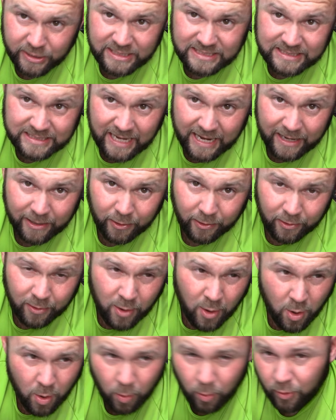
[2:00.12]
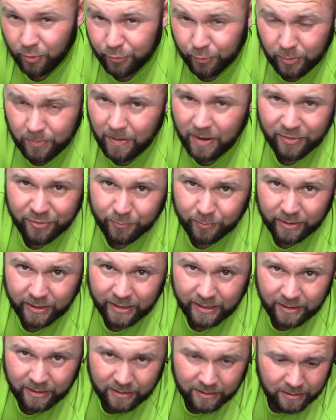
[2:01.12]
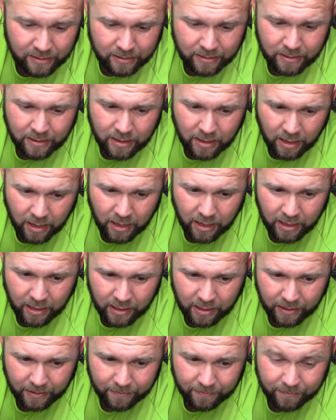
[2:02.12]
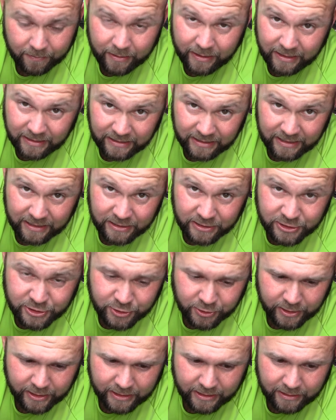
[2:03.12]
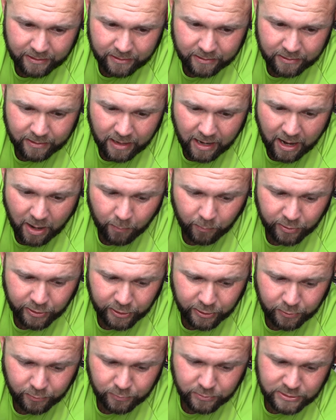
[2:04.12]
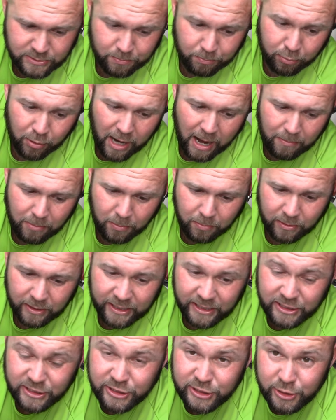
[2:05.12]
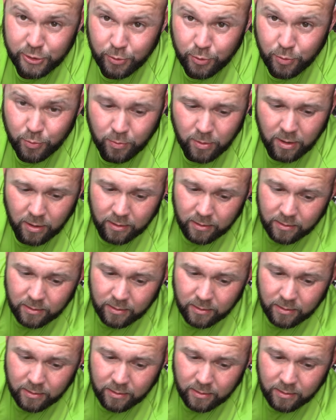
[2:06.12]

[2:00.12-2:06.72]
standard, or 3x3 uh, in the industry, I would use probably two